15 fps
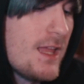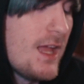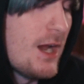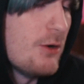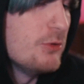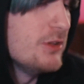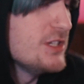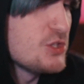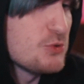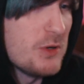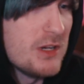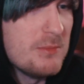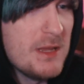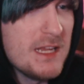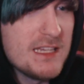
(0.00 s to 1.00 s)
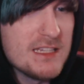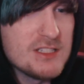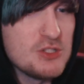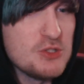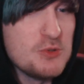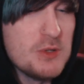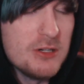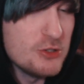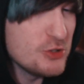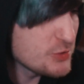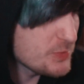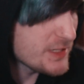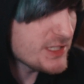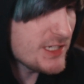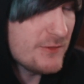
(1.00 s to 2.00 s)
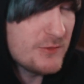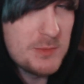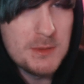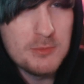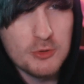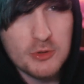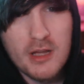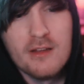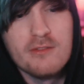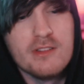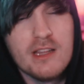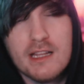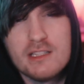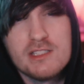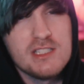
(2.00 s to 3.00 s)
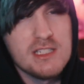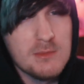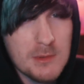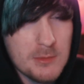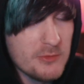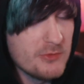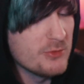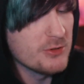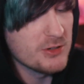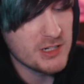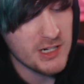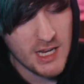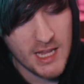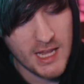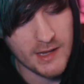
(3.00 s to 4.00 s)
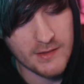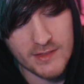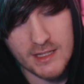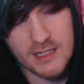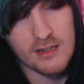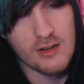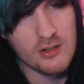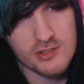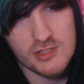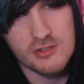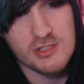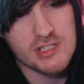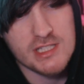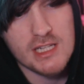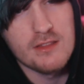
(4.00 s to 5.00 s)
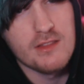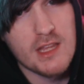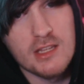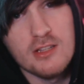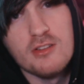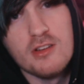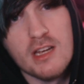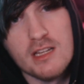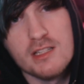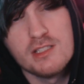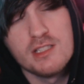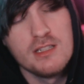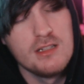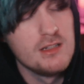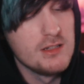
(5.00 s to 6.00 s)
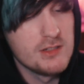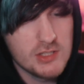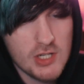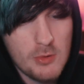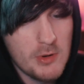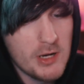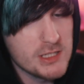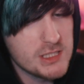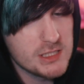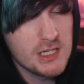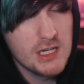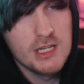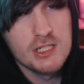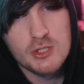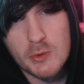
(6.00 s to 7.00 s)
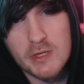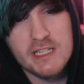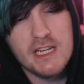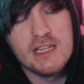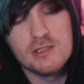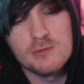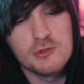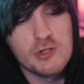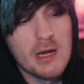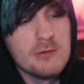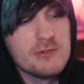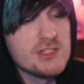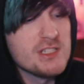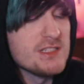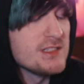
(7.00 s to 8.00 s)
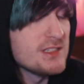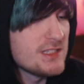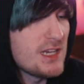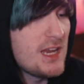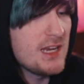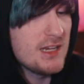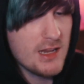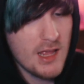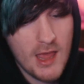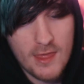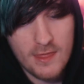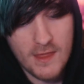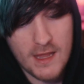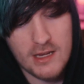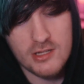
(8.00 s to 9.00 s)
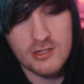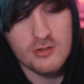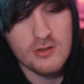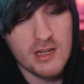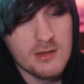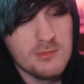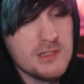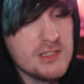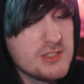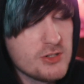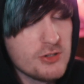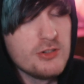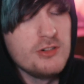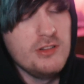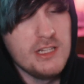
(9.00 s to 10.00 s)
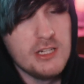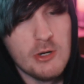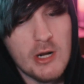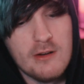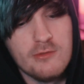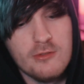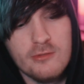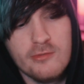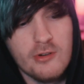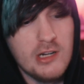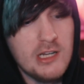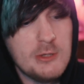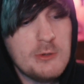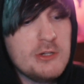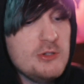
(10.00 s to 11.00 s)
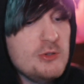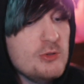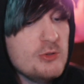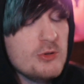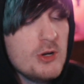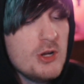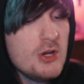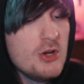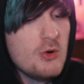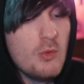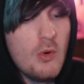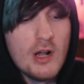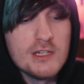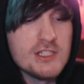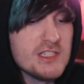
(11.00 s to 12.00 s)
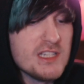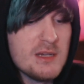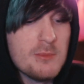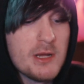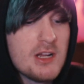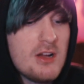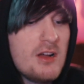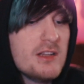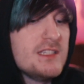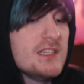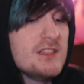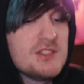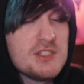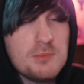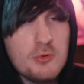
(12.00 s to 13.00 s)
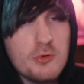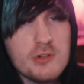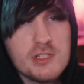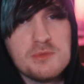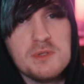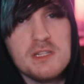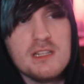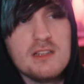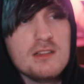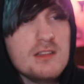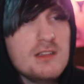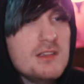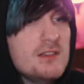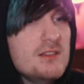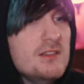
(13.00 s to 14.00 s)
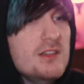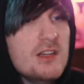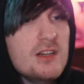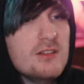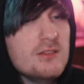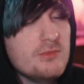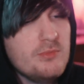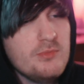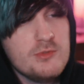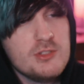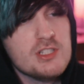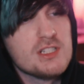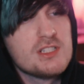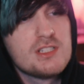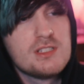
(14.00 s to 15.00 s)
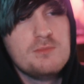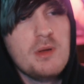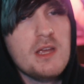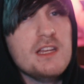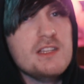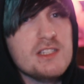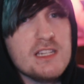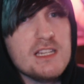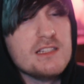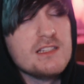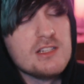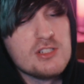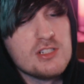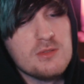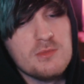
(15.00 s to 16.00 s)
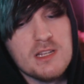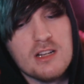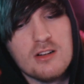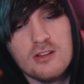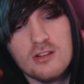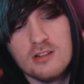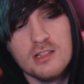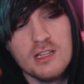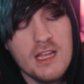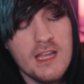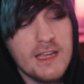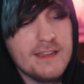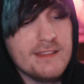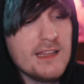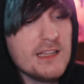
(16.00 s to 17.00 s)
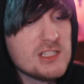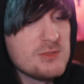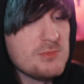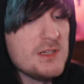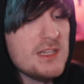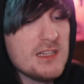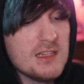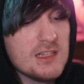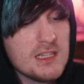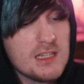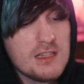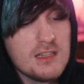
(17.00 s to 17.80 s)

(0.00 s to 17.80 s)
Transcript: I really just wanted to make it to introduce myself to people who haven't like seen me before, and then also just say thank you guys so much. 20k subscribers is insane. Thank you. I am eternally grateful for anyone who watches any of my content, supports me, you know, just pays any attention to me at all, and lets me